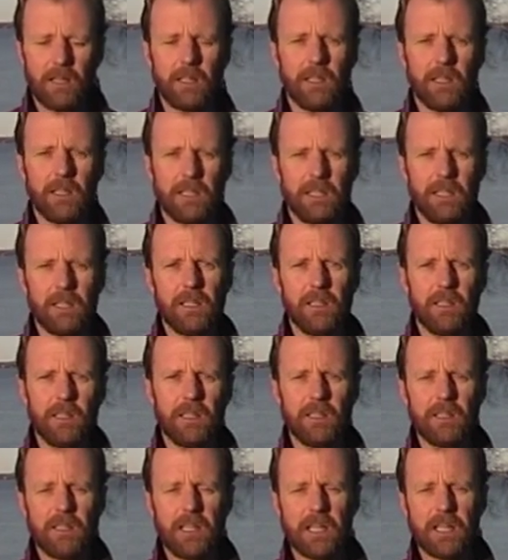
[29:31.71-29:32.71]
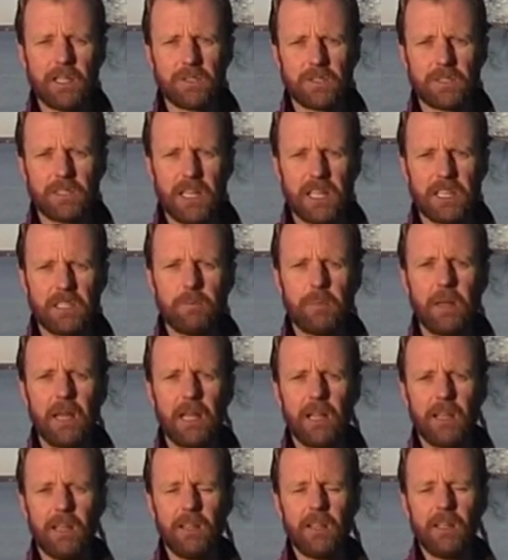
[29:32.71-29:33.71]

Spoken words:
in the exercise bank,